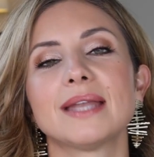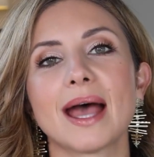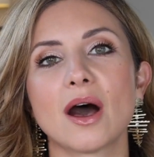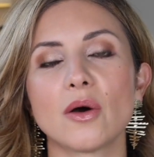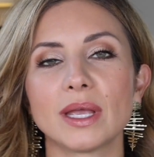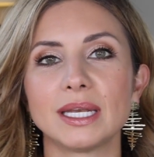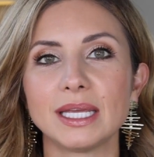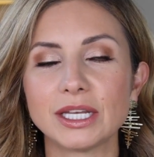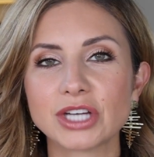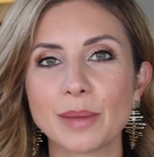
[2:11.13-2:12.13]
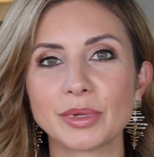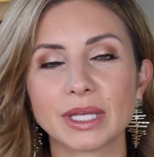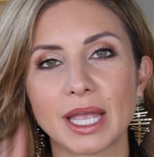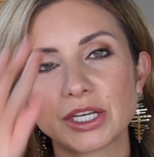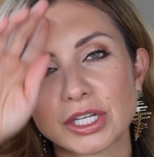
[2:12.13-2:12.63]
Now, in each
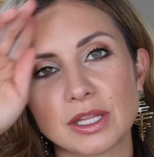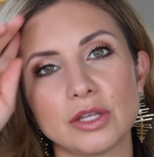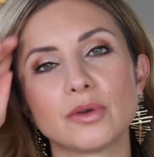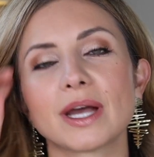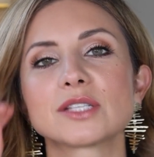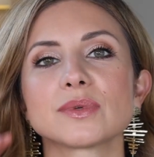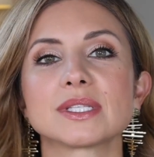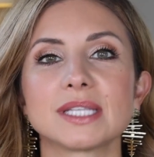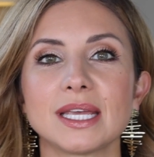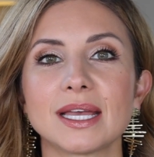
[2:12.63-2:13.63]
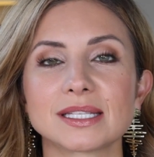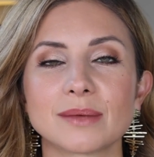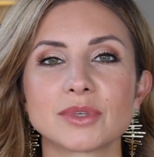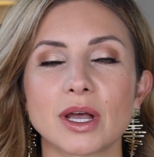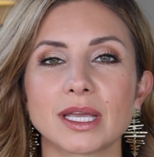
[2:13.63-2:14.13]
application that you guys will see as
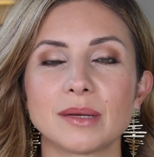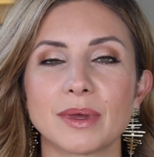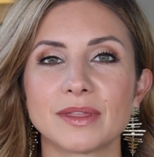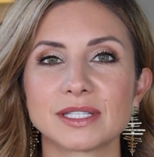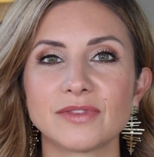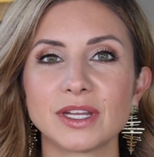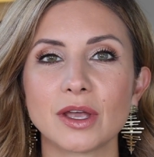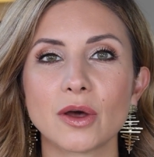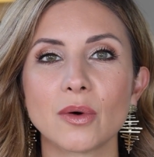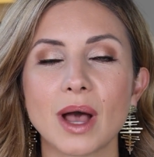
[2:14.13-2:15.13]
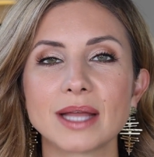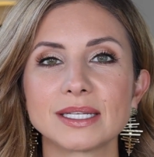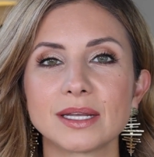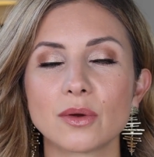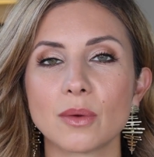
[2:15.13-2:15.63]
I'm talking about in this video, I
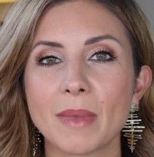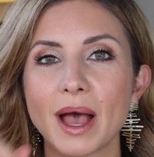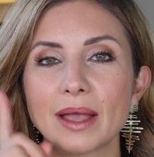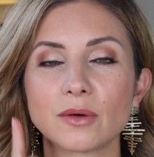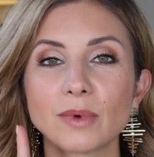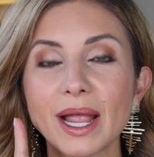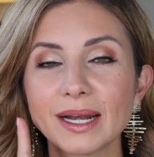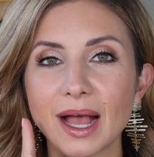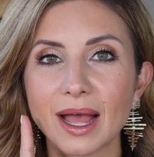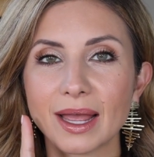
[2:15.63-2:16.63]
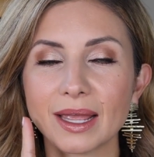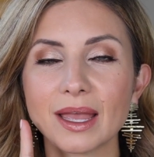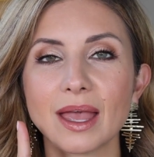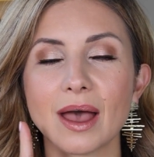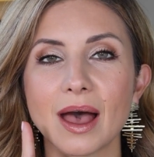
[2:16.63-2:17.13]
did my right
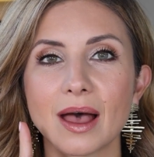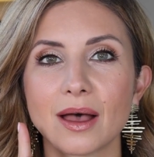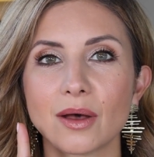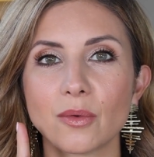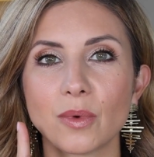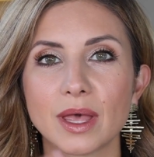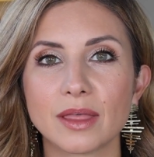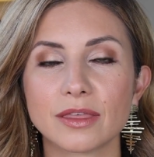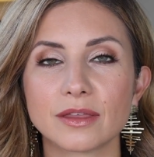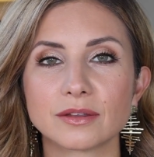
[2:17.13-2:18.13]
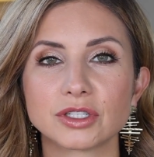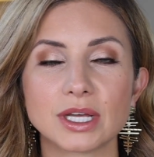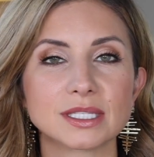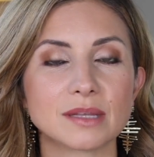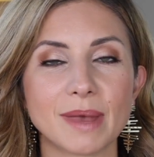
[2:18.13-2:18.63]
eye uh, with
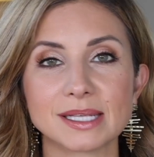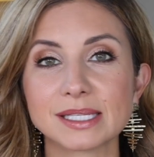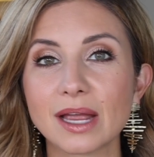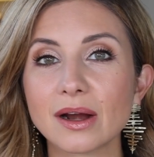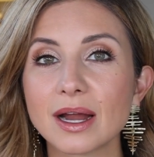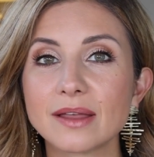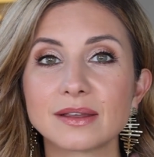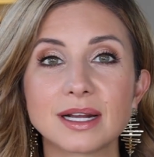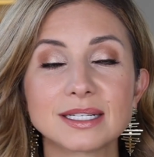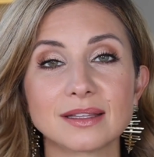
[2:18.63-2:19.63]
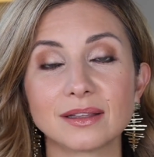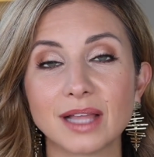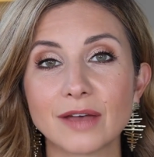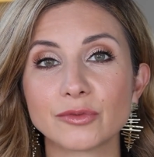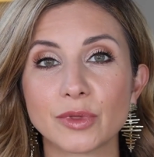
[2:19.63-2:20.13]
just the mascara and then I did the
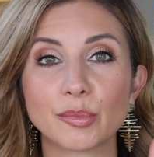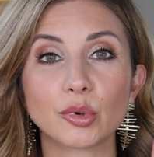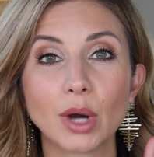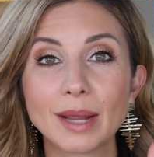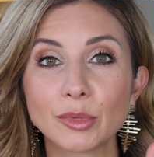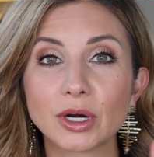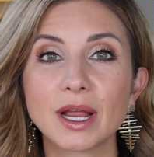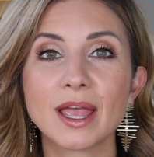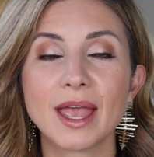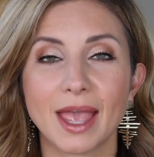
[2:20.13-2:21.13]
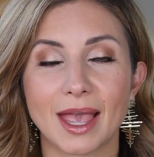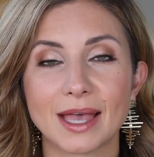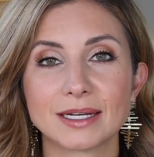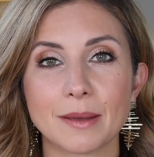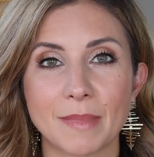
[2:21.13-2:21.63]
left with primer
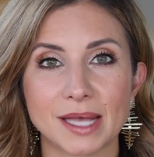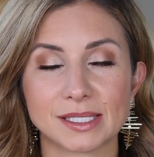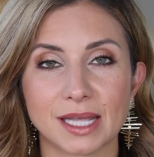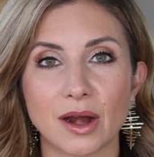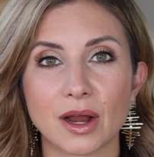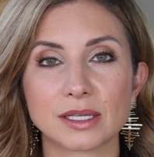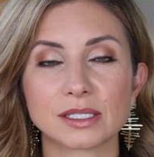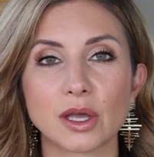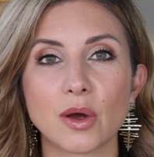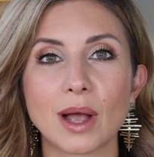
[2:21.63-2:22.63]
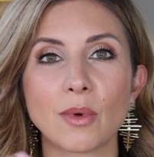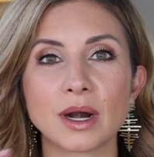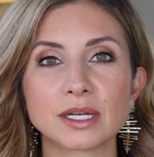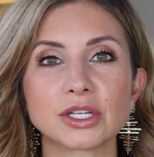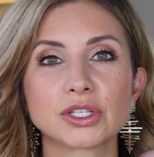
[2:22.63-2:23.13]
and mascara. So I
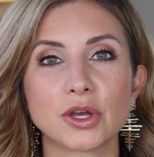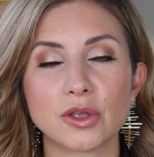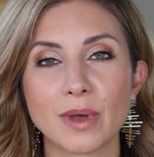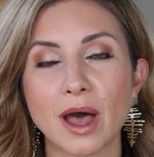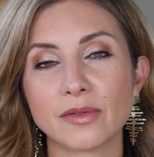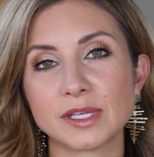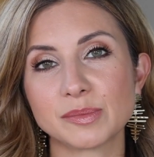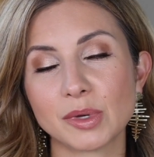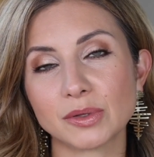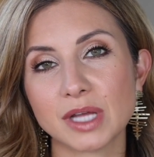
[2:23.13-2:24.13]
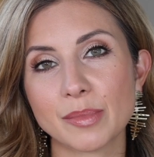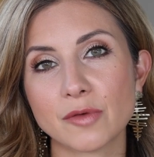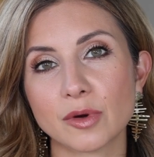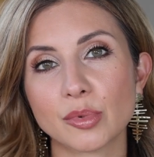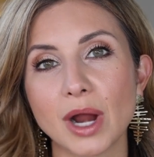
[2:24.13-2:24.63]
wanted to show you how these built up
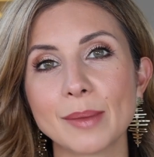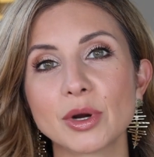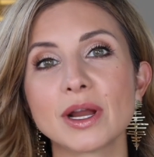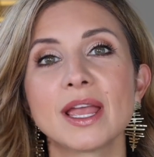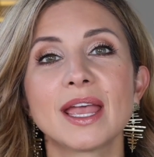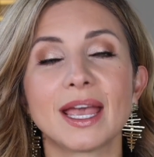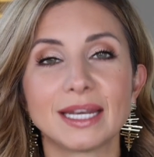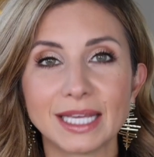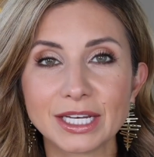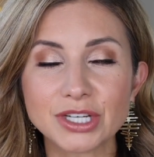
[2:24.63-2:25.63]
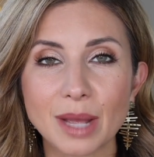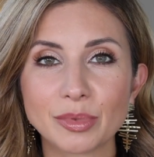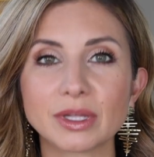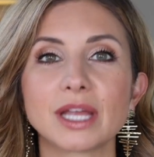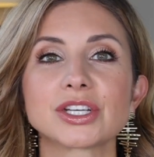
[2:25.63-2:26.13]
over primer. And each
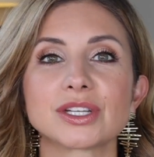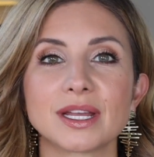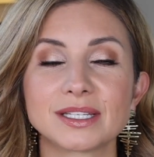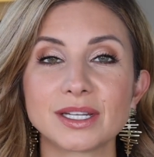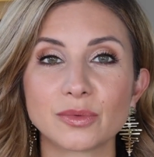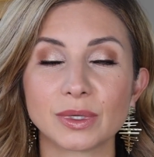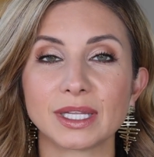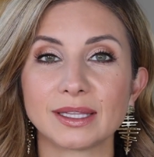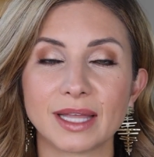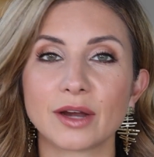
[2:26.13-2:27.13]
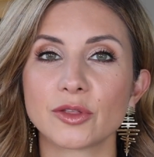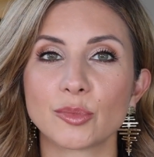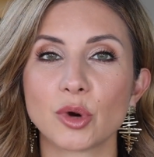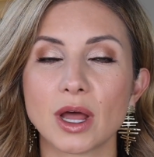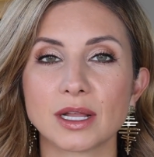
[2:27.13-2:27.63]
application I did really layer the
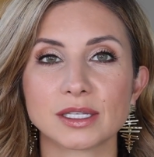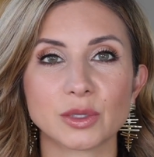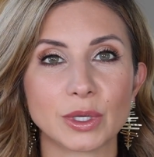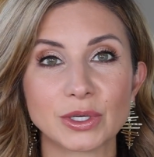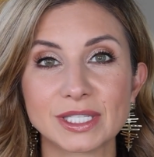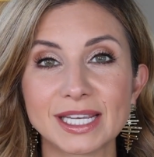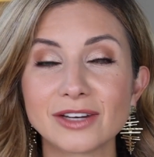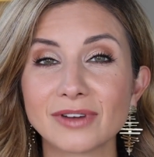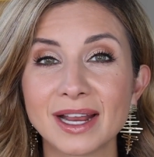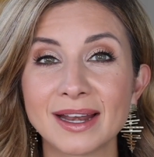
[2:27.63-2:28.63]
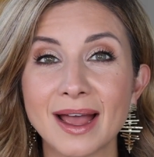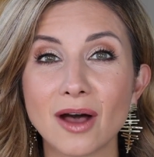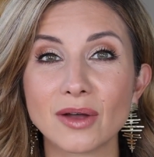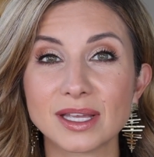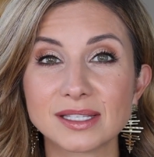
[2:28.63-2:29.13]
product. So what you're seeing right
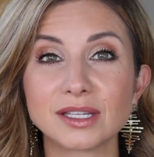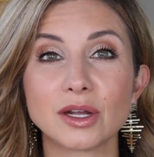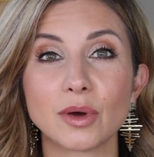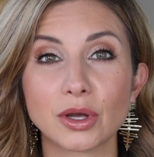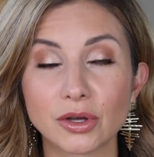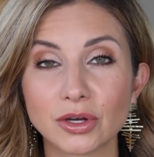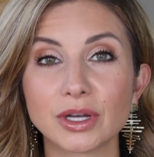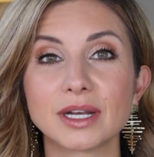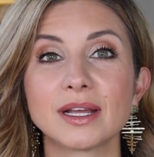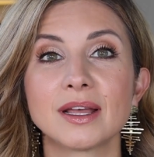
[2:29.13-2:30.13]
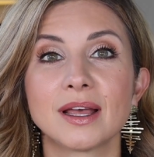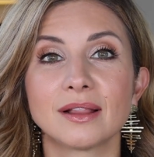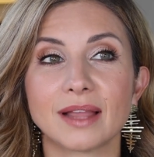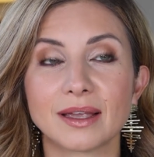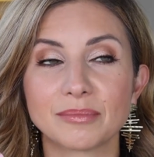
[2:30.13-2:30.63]
now is, you know, a good
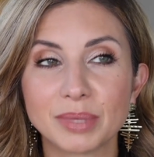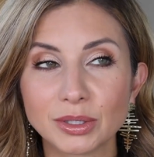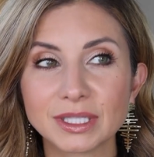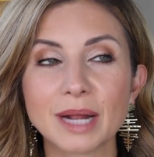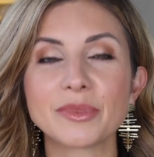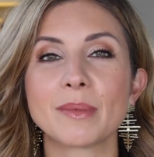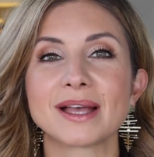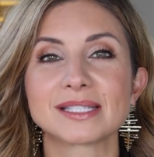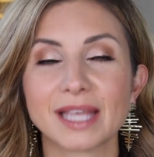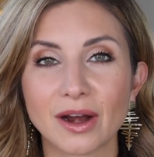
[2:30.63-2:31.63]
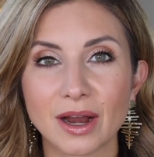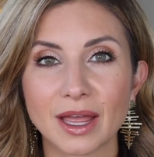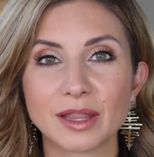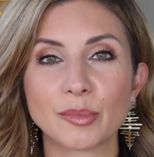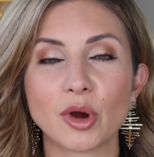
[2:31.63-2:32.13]
like building up the mascara
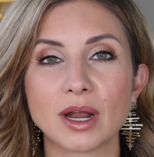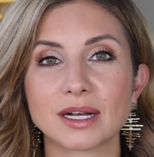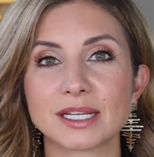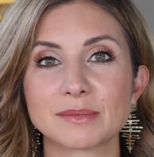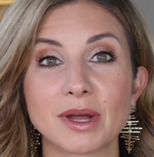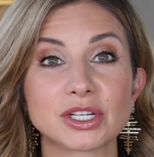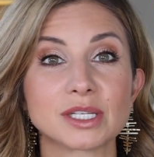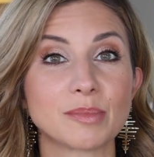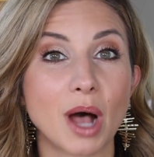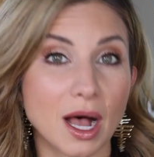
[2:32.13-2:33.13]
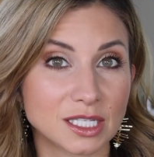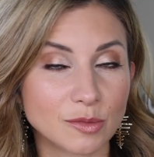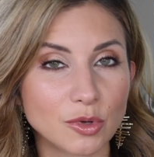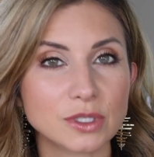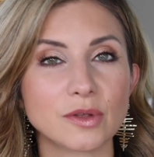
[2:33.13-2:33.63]
and the product as much as
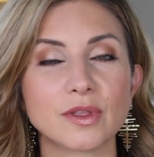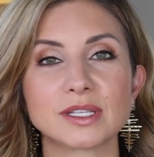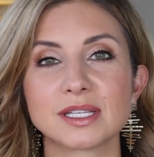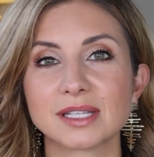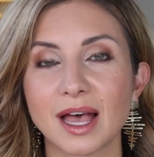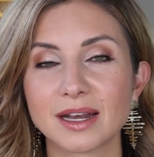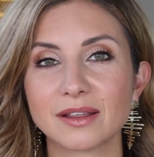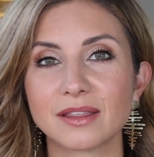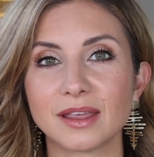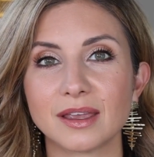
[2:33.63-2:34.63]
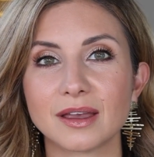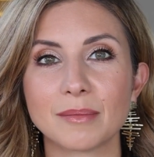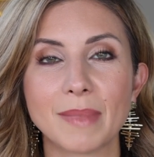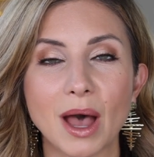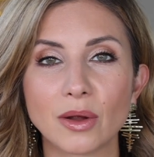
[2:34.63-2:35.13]
possible. So this is kind of the
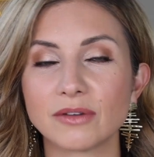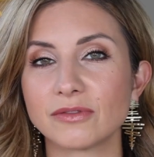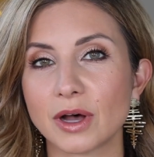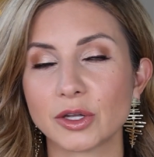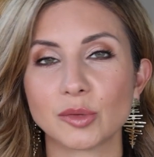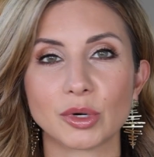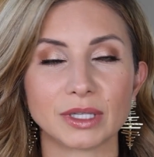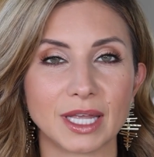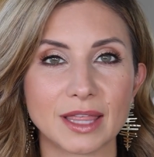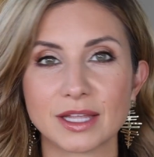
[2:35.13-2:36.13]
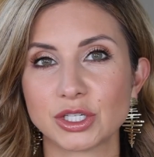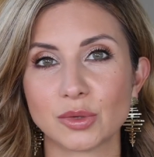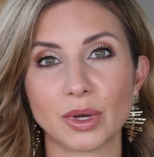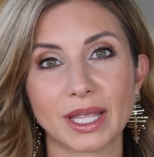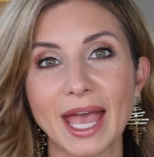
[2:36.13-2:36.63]
amount of volume or length that
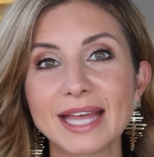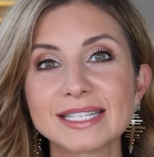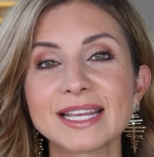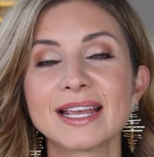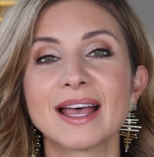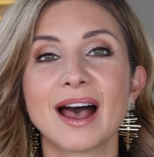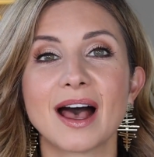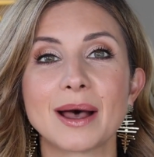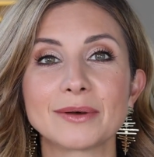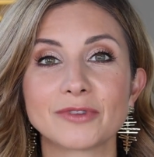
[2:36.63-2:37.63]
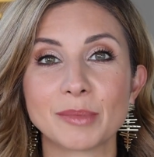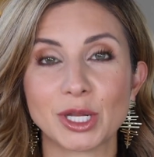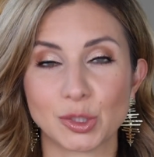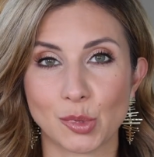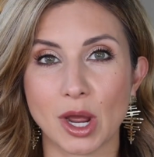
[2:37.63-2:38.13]
you will get uh, from
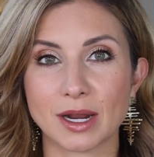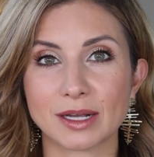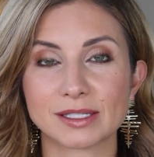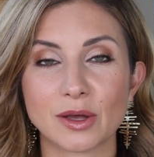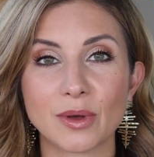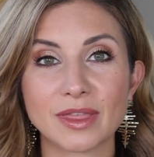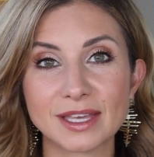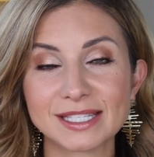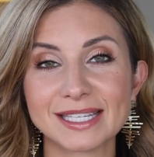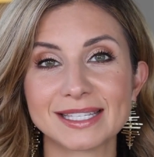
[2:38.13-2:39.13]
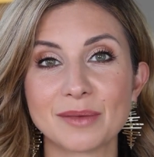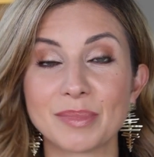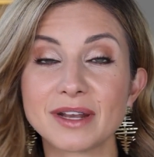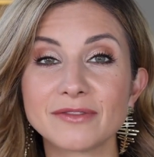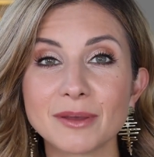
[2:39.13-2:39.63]
each product. So this is the
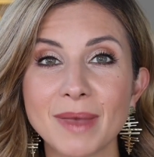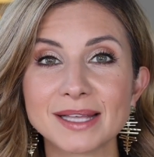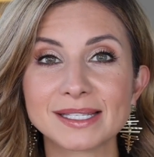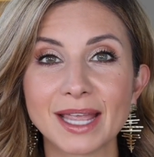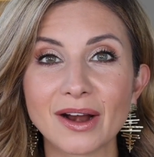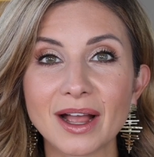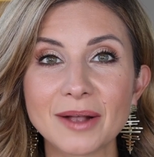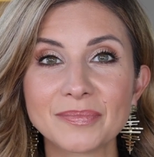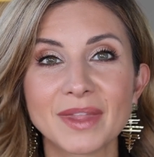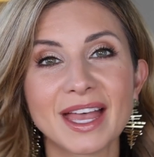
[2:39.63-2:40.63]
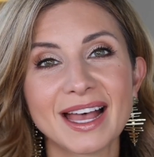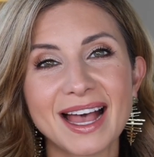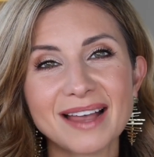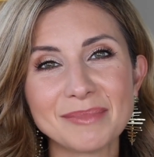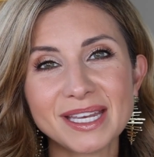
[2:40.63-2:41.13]
Benefit Mascara.
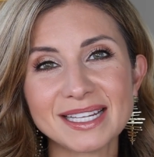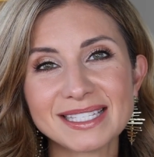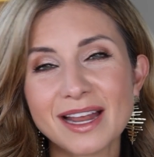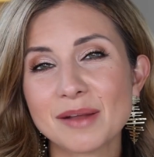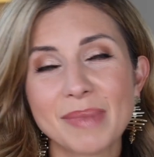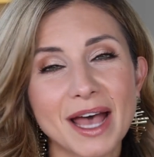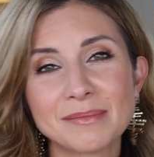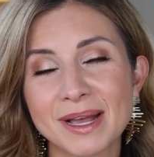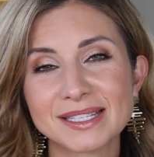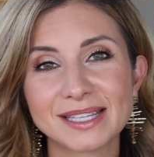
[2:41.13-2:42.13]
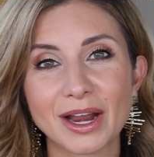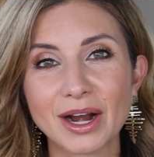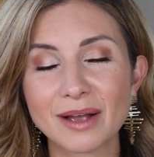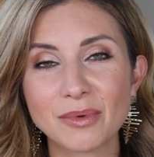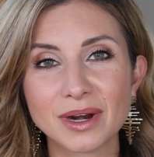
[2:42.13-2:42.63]
I'm mean, it's not a bad
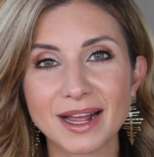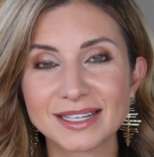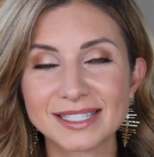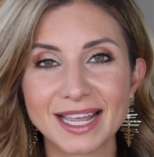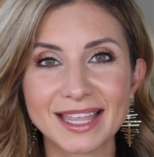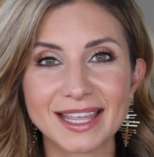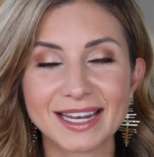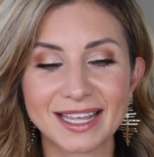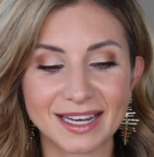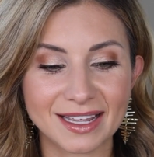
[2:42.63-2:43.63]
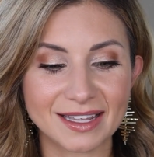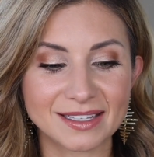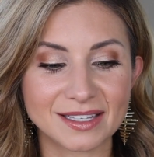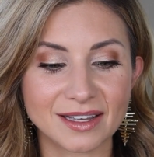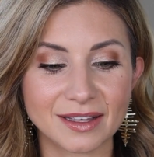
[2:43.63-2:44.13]
mascara. Would I say that it
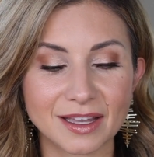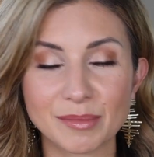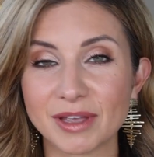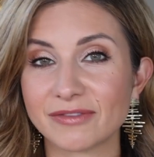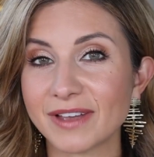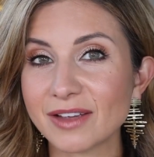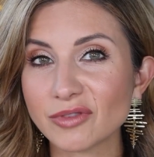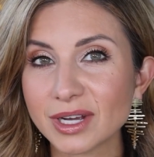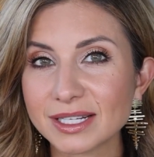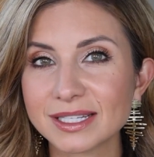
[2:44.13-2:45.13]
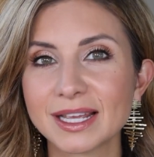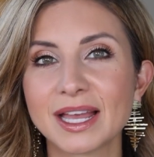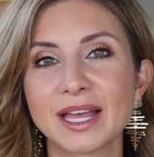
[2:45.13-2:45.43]
is going to be a favorite?